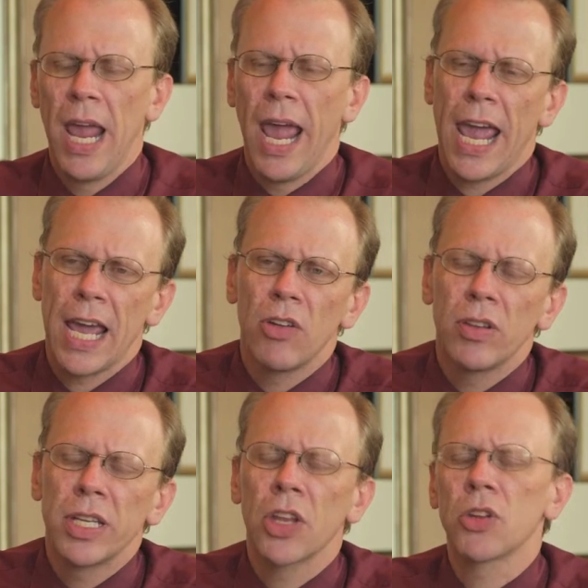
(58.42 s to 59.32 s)
And
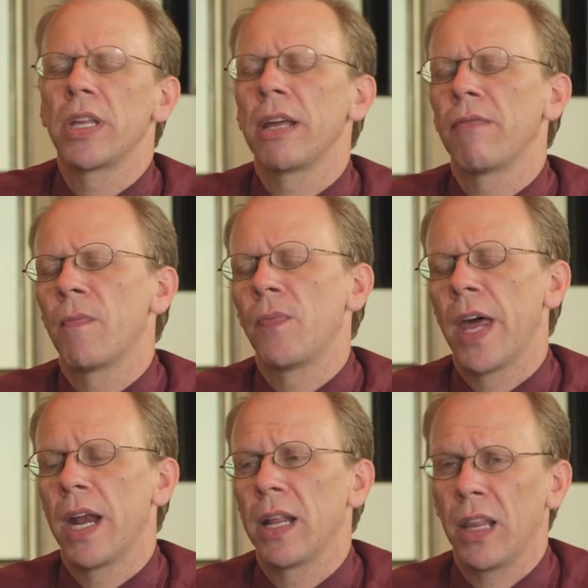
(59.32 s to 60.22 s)
the other thing
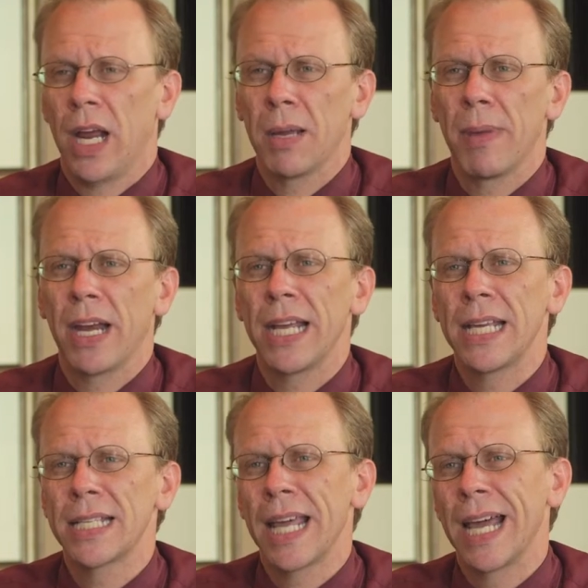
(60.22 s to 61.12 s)
that I like about it
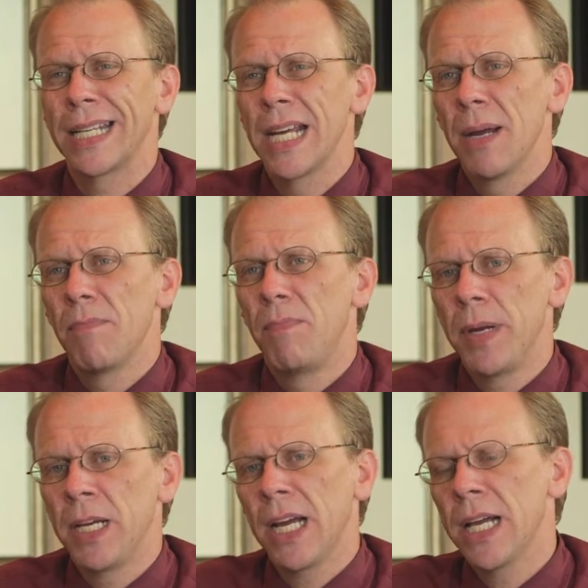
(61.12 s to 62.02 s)
is that
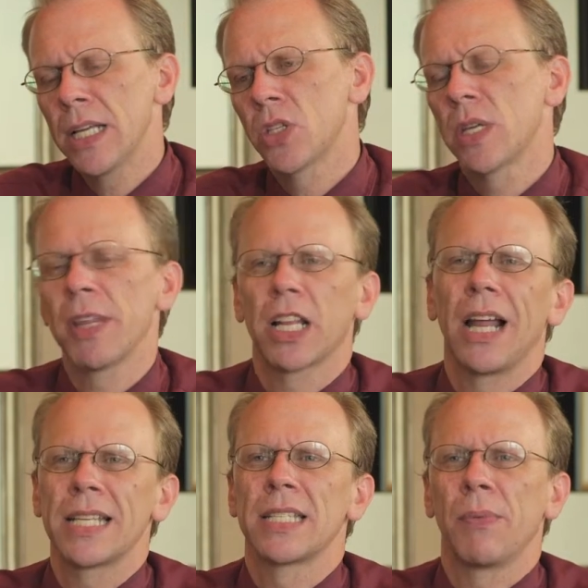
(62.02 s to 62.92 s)
because some of the
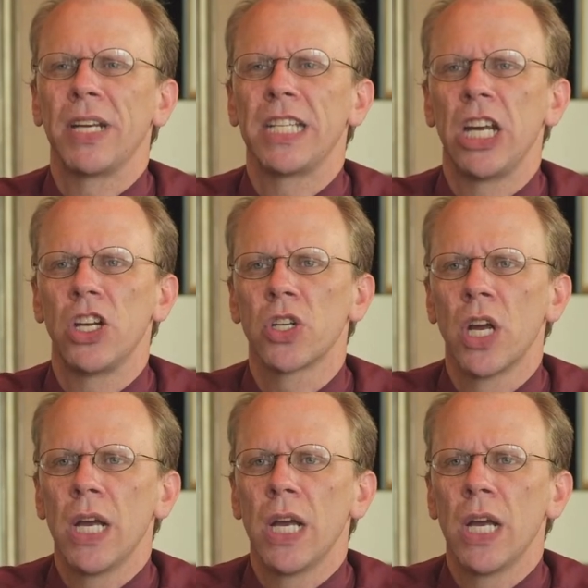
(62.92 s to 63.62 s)
classes that we teach,